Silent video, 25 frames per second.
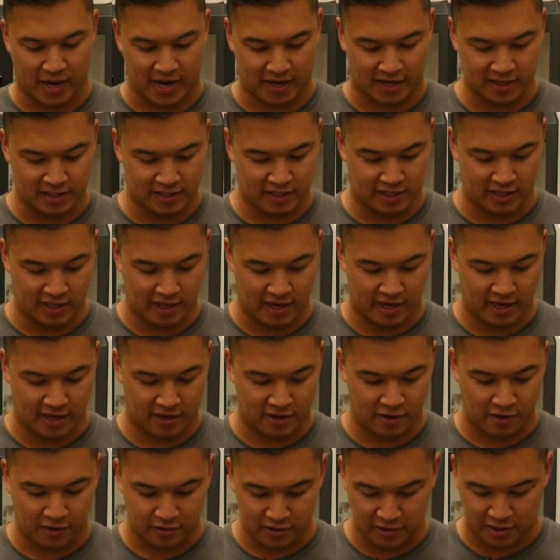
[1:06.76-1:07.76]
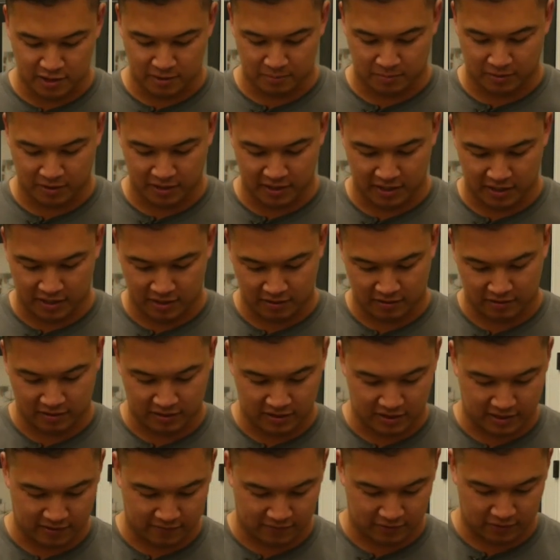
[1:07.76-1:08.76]
packaged in there. Noticeably,
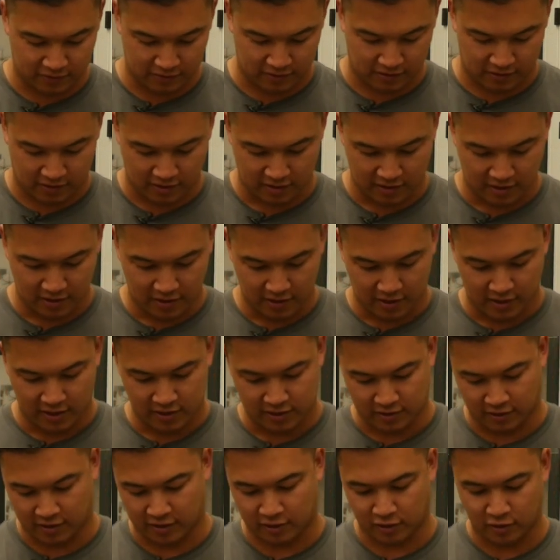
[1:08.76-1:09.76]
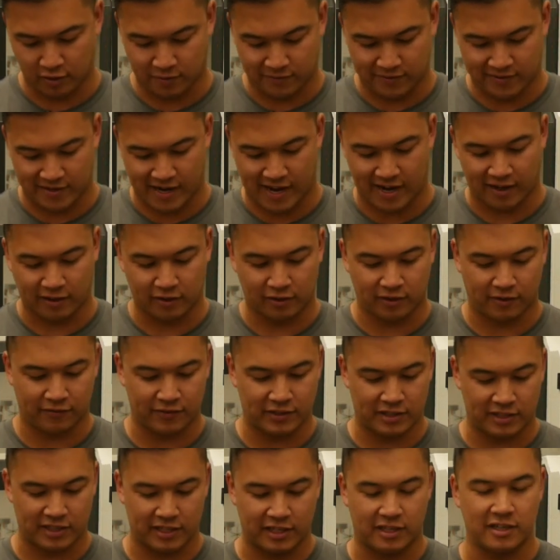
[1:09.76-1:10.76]
let's have a look. It's on a little bit of an angle,
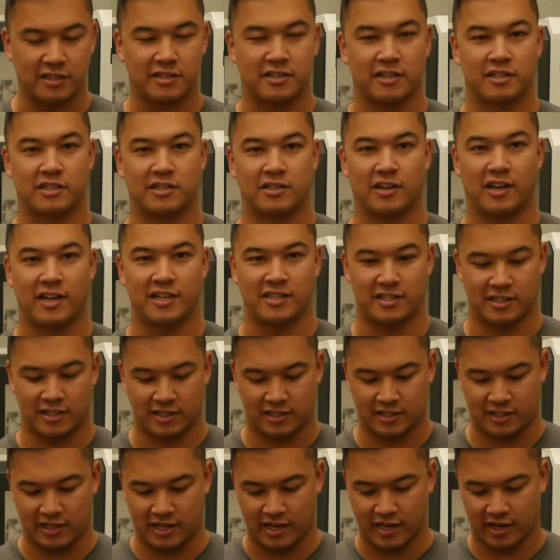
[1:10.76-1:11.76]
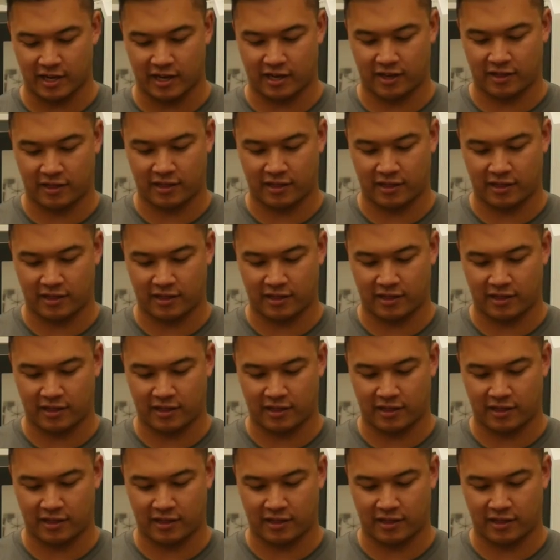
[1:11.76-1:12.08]
obviously, because of the size of this thing, and I